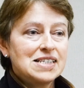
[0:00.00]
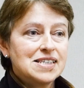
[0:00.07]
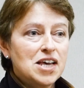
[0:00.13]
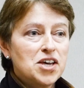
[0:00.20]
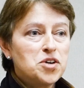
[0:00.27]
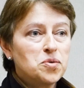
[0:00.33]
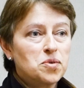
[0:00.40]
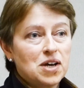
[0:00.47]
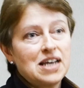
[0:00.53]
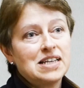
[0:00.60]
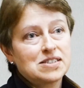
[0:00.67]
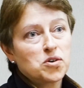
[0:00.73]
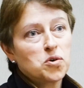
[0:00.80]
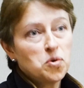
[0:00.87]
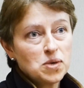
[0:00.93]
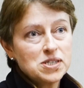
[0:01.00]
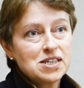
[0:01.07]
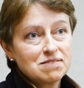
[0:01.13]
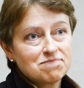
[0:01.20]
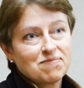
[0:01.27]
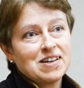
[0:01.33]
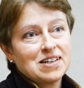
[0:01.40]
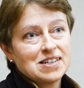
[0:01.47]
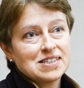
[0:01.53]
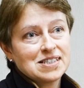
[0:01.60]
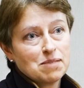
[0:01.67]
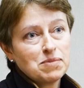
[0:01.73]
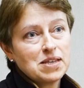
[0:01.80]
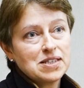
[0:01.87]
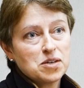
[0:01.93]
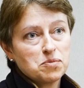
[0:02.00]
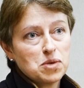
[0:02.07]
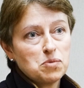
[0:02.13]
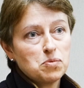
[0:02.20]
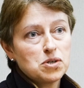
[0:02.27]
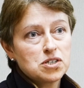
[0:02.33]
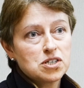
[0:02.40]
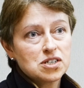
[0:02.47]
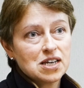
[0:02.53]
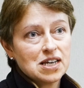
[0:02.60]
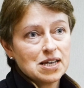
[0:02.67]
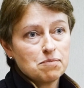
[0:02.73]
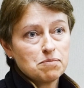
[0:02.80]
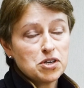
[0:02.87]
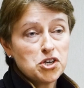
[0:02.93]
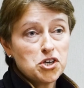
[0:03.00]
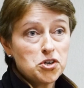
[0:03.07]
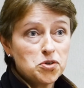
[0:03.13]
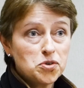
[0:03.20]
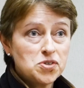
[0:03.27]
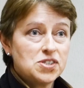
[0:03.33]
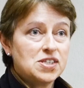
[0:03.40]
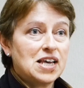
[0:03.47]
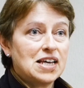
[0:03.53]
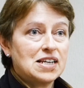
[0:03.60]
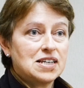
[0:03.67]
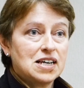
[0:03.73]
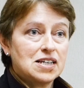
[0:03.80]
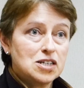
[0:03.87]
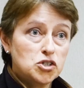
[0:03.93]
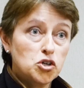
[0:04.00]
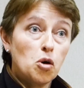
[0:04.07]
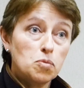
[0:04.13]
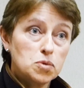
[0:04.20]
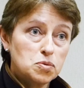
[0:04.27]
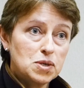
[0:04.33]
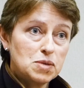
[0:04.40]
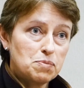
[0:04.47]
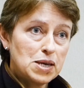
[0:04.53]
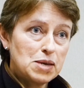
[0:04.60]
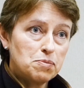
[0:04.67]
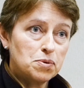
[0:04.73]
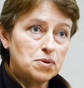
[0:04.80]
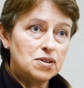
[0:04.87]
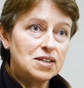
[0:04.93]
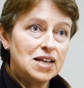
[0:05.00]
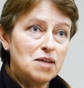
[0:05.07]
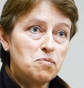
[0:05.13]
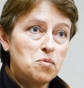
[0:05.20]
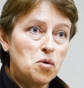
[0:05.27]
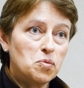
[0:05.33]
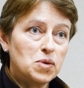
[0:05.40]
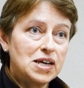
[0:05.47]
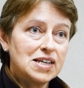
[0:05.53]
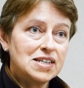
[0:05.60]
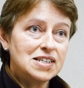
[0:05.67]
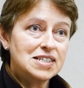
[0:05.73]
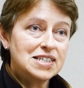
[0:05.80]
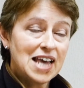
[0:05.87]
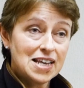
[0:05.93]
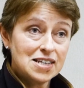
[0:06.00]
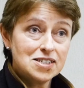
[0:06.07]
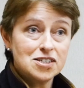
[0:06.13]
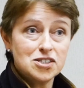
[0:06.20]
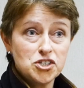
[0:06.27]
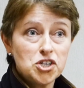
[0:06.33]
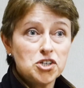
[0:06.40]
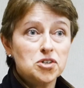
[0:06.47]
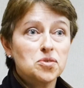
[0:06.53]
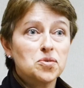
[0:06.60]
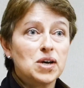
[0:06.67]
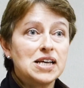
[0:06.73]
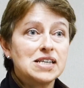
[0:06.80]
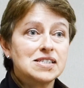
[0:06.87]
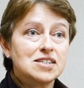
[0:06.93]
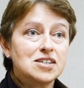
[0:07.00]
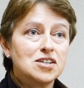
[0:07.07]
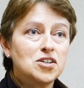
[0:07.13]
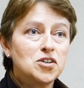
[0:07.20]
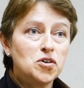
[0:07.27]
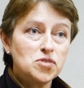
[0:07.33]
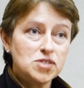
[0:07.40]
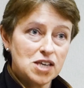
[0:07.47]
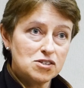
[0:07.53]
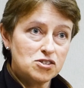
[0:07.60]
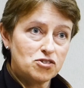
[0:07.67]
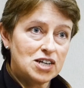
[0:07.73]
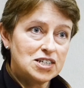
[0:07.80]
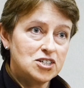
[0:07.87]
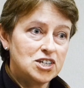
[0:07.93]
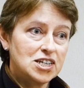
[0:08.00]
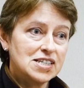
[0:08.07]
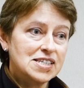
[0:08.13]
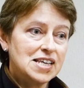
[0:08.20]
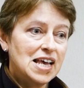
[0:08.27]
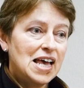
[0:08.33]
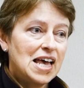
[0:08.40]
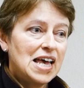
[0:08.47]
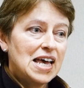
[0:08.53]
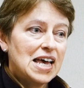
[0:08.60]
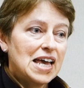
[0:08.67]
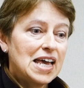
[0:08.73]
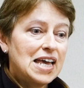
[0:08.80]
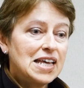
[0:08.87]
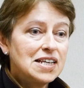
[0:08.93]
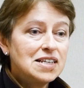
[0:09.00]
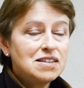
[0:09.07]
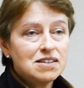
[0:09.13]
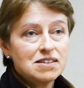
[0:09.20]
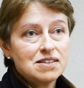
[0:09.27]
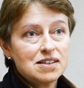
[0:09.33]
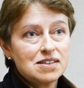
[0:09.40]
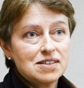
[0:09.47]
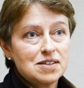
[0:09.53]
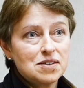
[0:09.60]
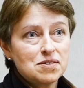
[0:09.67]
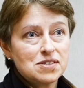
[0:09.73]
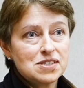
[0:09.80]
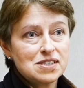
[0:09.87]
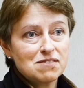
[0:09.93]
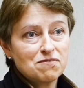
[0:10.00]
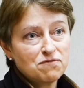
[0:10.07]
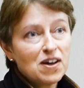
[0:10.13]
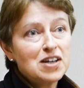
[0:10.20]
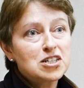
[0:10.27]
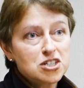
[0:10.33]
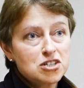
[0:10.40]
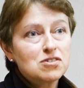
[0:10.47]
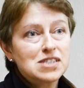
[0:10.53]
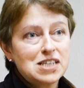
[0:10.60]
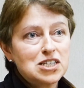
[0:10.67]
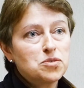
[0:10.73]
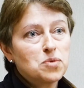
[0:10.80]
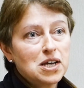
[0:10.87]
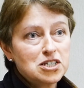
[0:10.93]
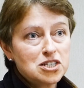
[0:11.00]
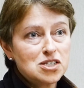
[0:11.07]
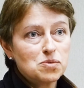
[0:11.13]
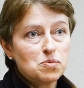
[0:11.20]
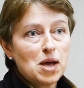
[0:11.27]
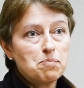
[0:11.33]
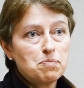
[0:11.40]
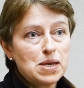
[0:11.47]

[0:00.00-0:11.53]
So it's always a, something that we would um, use and, and adopt with people and what we tend to do is to use those strategies in the functional situations where